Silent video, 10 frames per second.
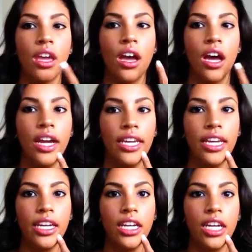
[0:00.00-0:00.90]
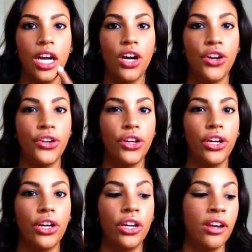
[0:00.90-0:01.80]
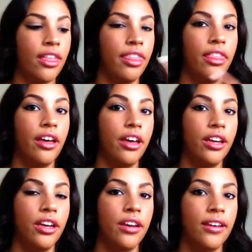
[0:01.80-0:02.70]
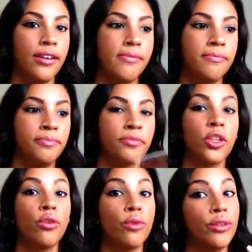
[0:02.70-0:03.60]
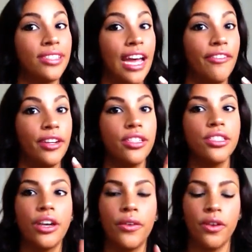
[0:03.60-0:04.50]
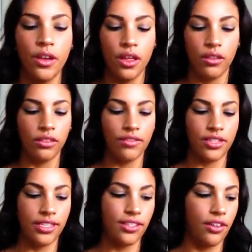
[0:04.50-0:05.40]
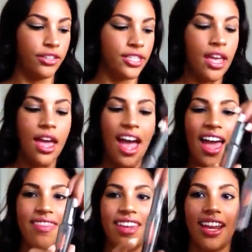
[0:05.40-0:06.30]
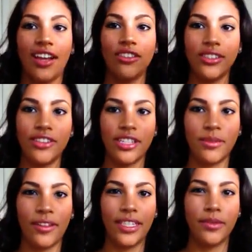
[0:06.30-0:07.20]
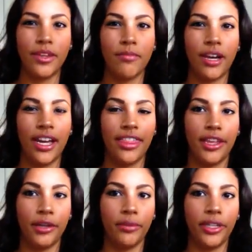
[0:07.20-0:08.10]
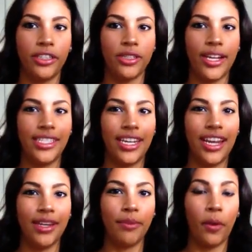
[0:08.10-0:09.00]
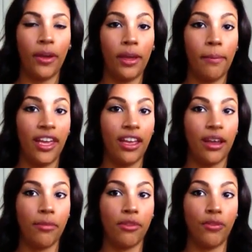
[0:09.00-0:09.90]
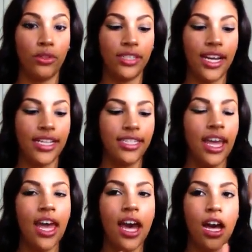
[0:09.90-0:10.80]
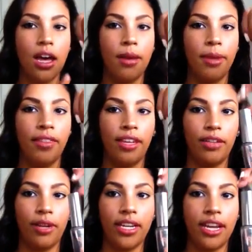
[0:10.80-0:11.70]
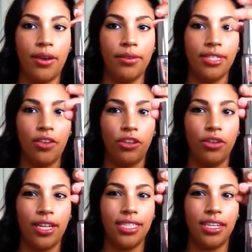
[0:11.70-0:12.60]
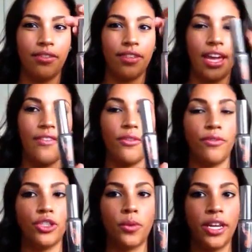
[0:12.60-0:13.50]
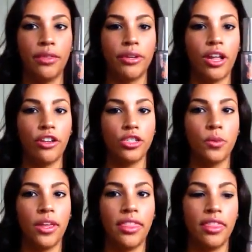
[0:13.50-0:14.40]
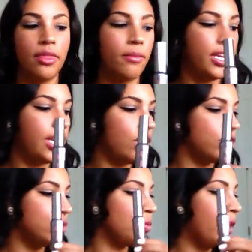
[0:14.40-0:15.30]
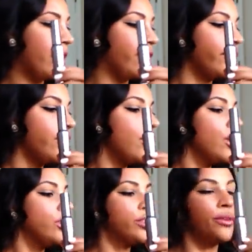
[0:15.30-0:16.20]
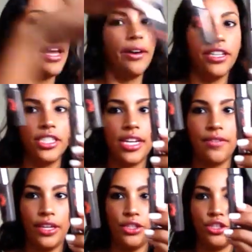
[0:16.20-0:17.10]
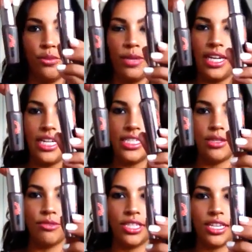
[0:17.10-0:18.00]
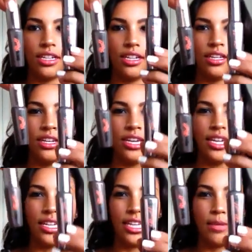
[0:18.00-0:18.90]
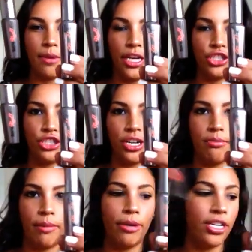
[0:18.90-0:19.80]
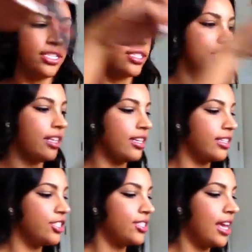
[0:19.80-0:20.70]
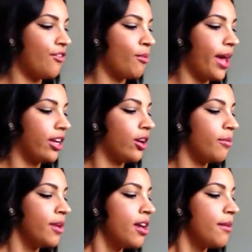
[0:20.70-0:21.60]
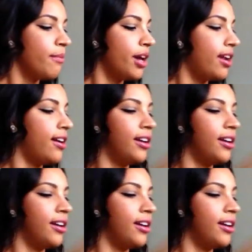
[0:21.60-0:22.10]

Honey under the Rose Taffeta. So loving these colors. And then I also talked about last week They're Real. So I did end up going and picking up the full size. And like right now I was telling you guys that they have it for $23 with the mini as well. So now I just have like 2 minis. So I'm just going to keep an extra in my purse and then just have a backup. But